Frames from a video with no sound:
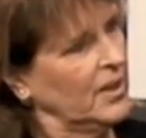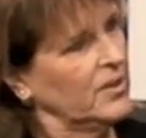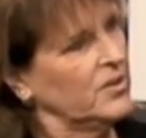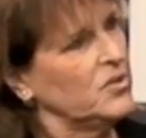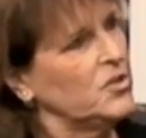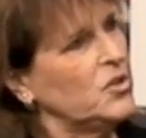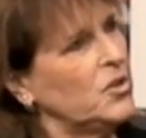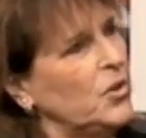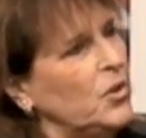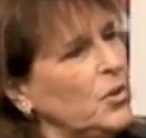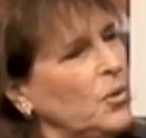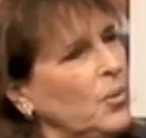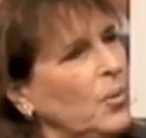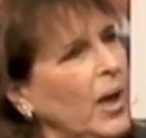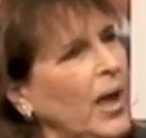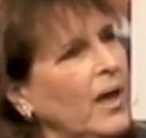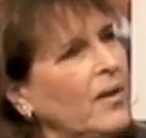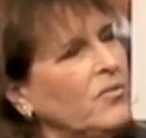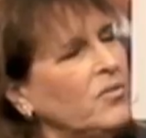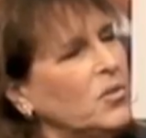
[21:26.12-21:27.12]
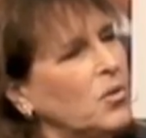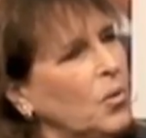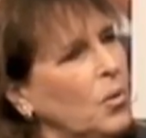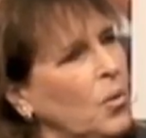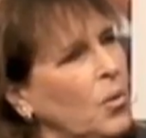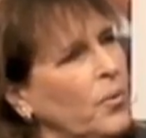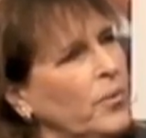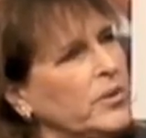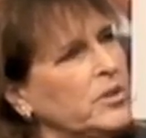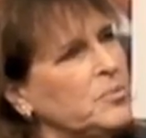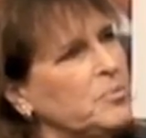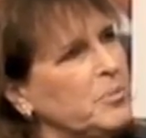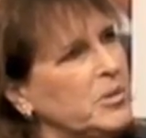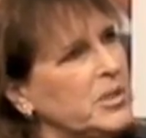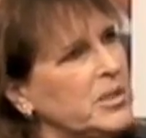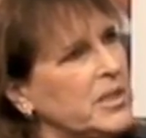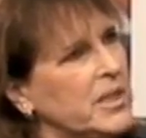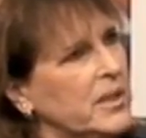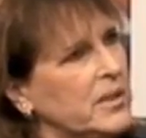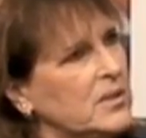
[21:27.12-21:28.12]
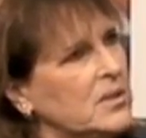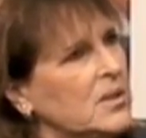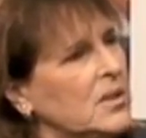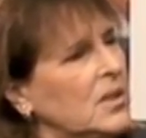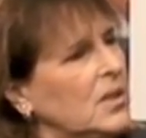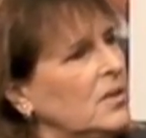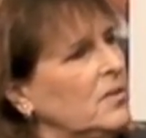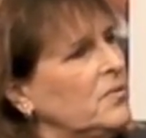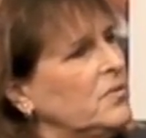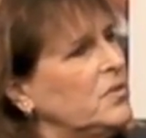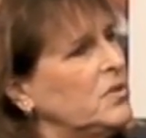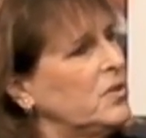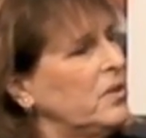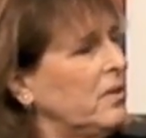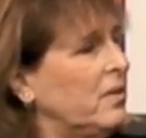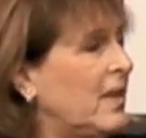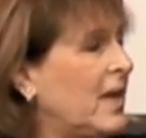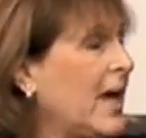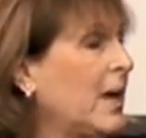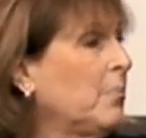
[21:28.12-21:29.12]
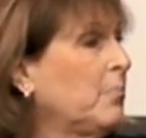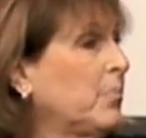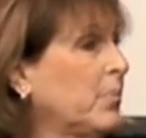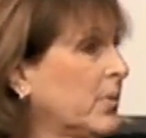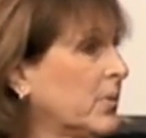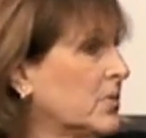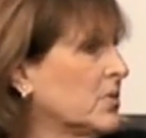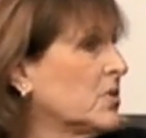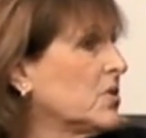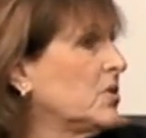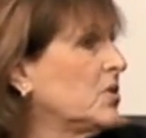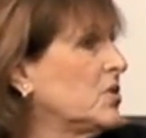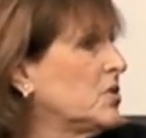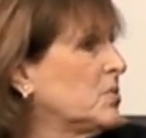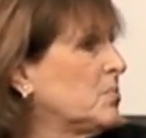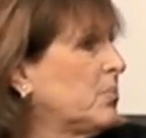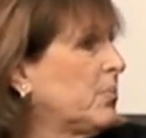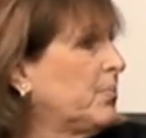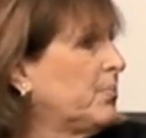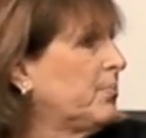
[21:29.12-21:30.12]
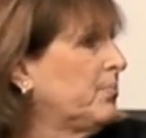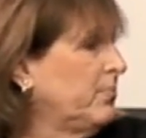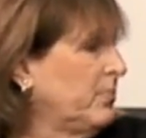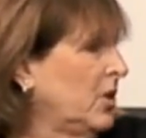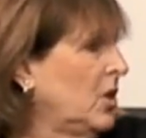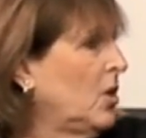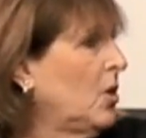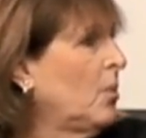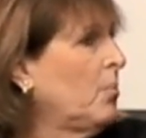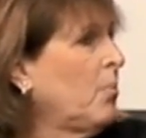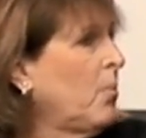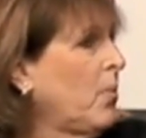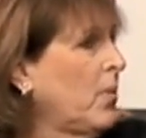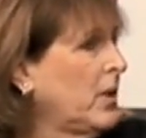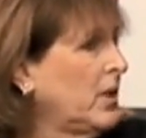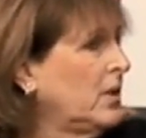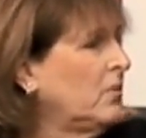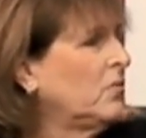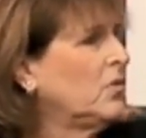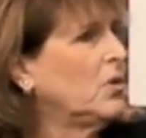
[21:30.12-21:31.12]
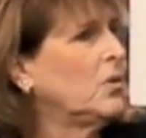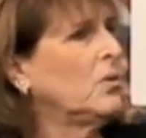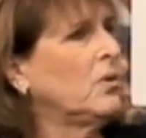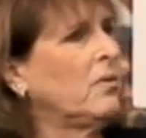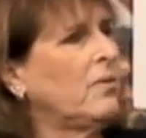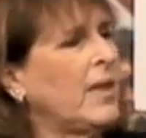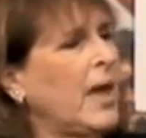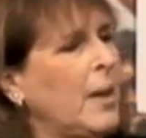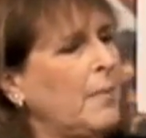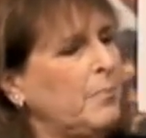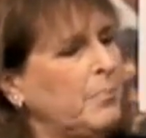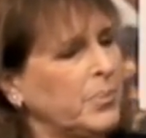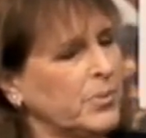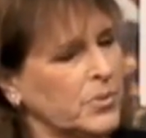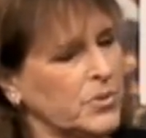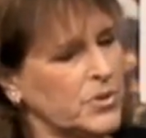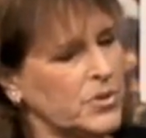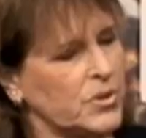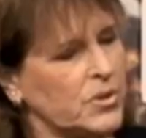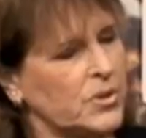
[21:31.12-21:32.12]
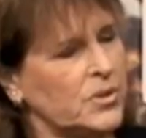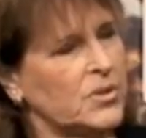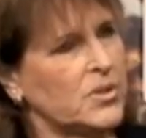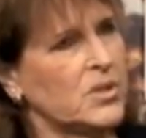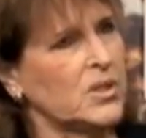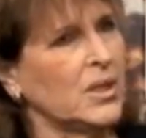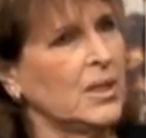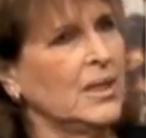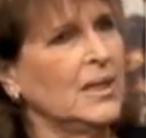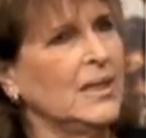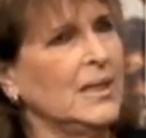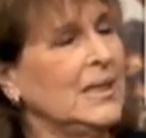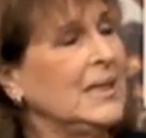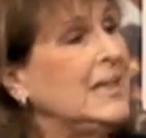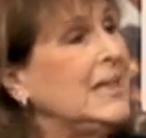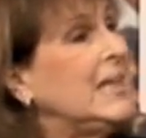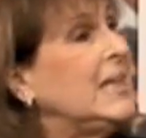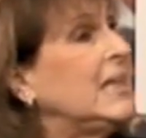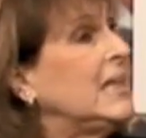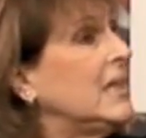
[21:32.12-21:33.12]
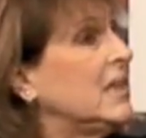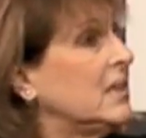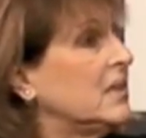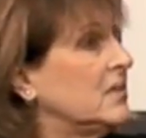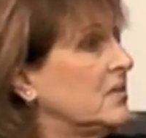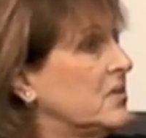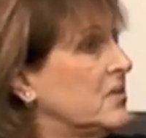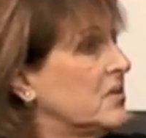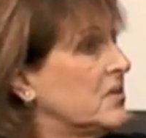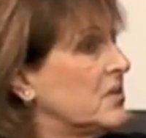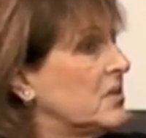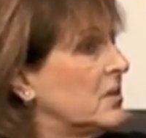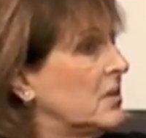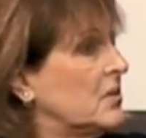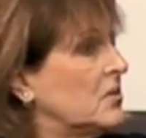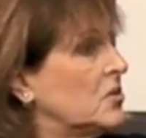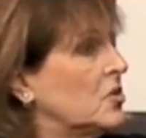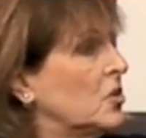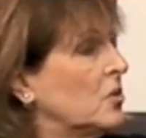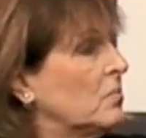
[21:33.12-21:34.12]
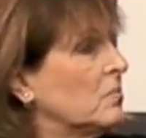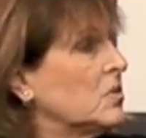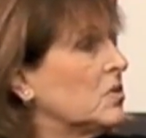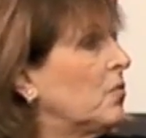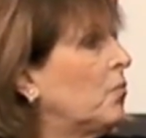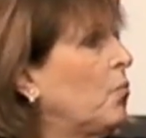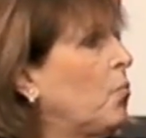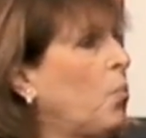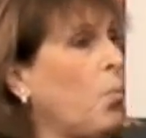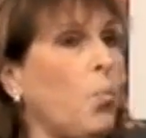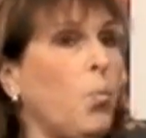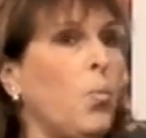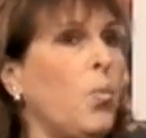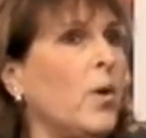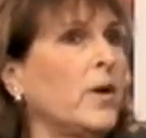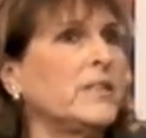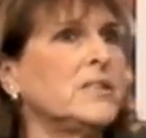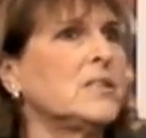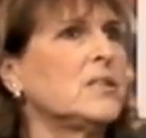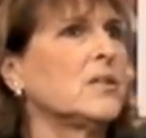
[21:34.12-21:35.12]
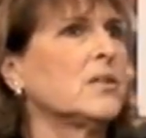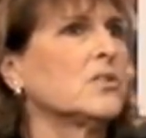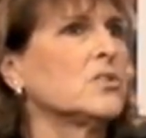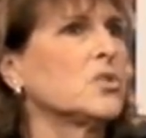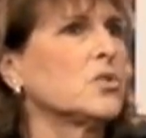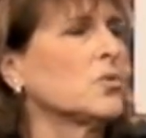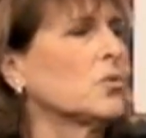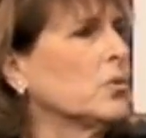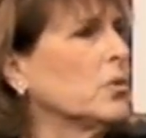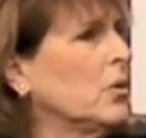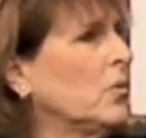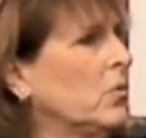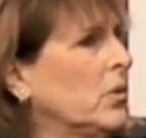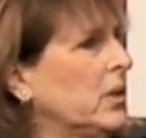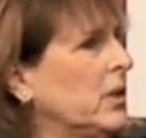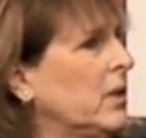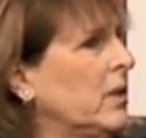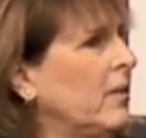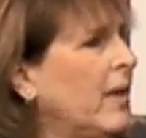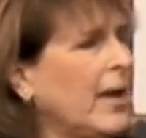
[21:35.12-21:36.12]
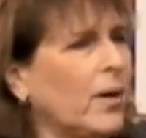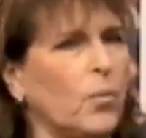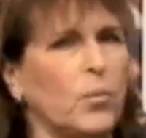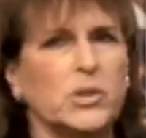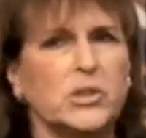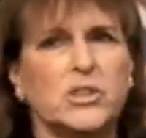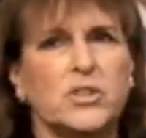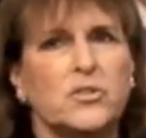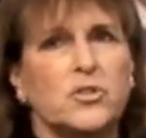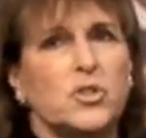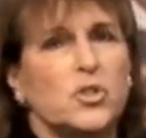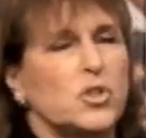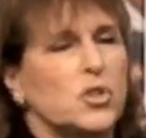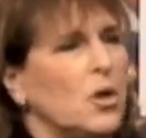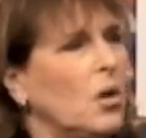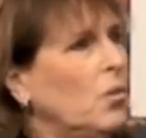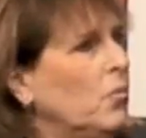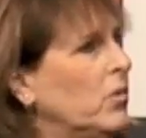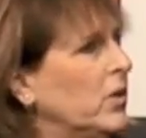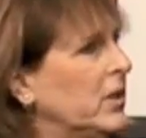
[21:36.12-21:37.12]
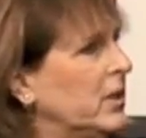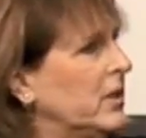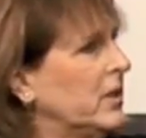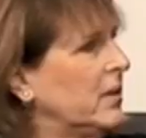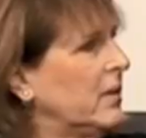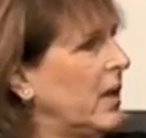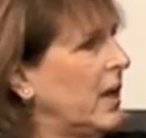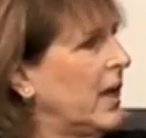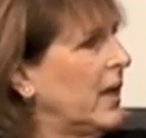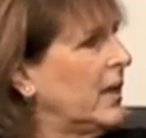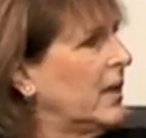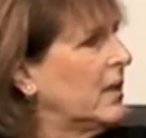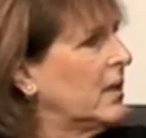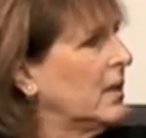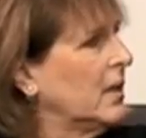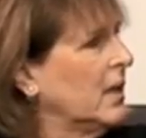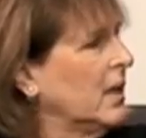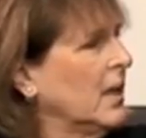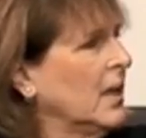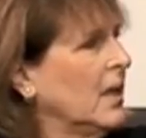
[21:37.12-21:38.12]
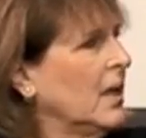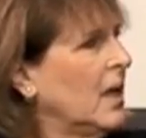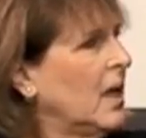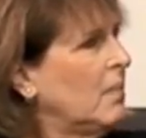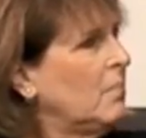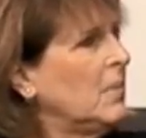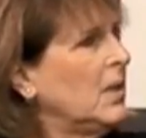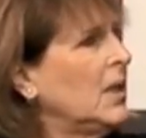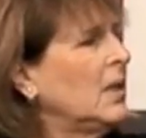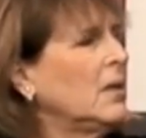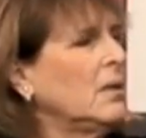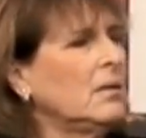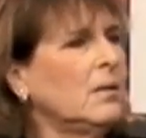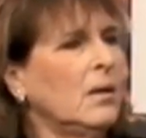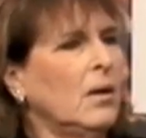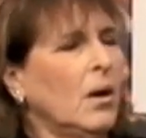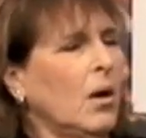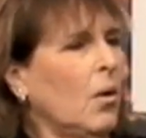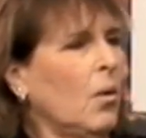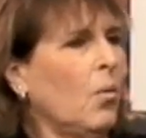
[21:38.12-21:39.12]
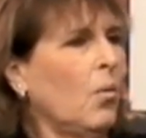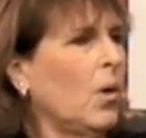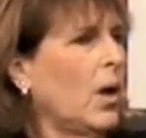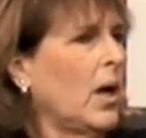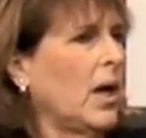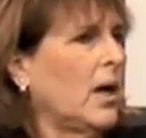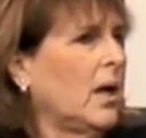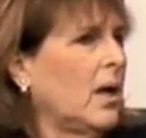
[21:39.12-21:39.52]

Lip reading: So you have to always be sensitive to that person's, you know, point of view, to that person's needs in terms of what's their story really like, what's the show really like. I mean, you know,